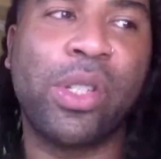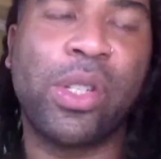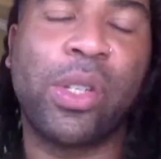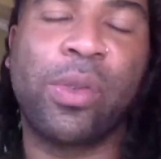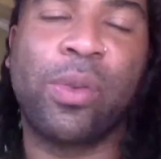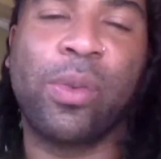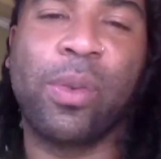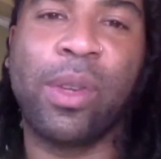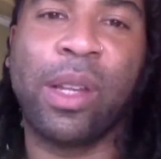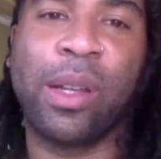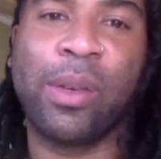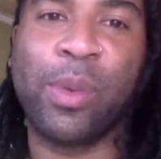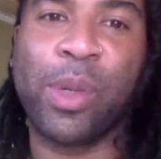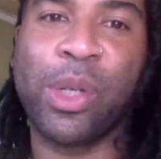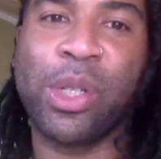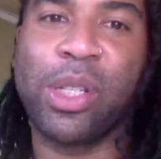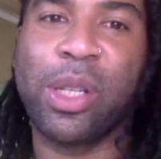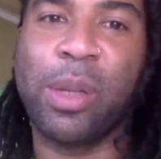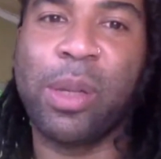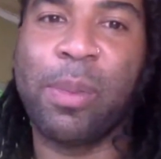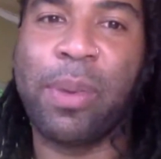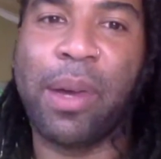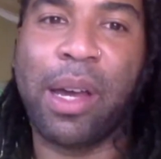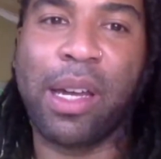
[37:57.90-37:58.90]
the
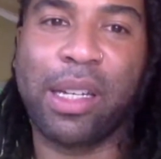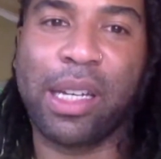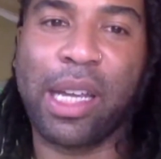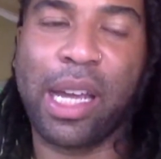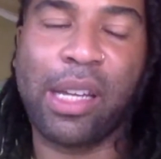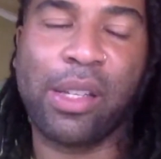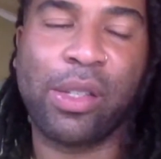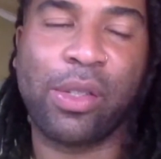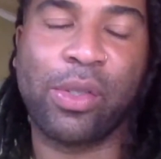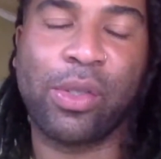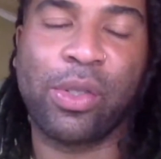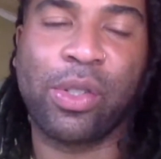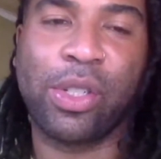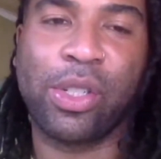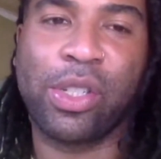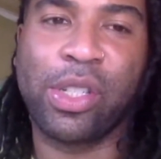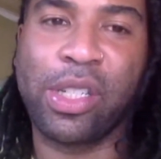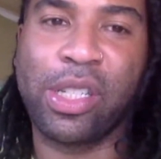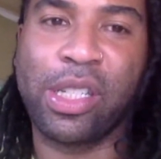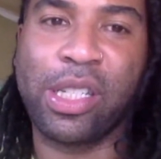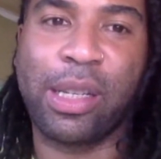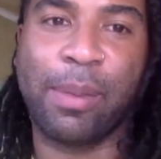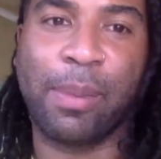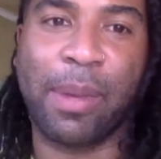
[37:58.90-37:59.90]
podcasters could
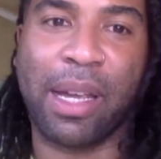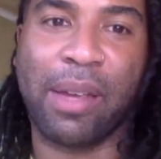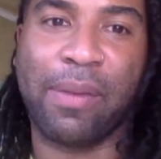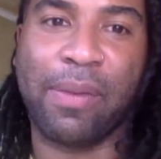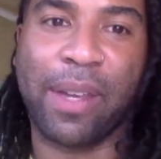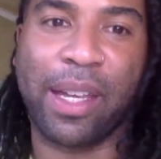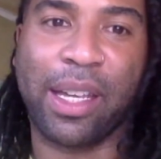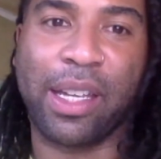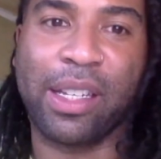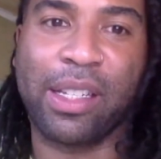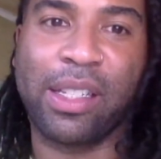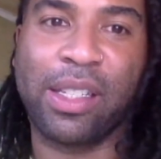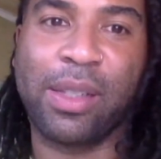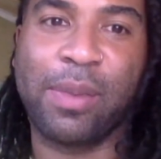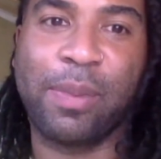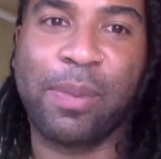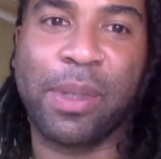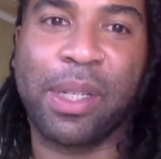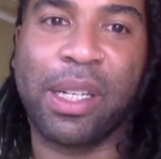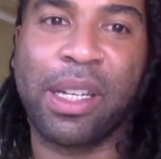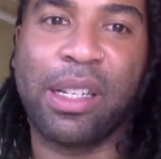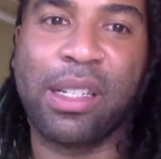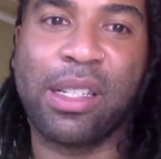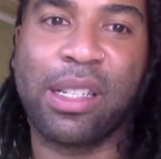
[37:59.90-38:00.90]
just see my face,
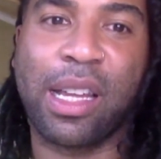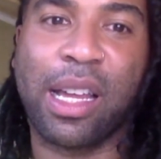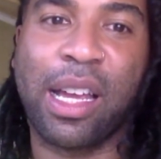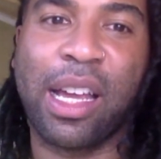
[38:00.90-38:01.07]
because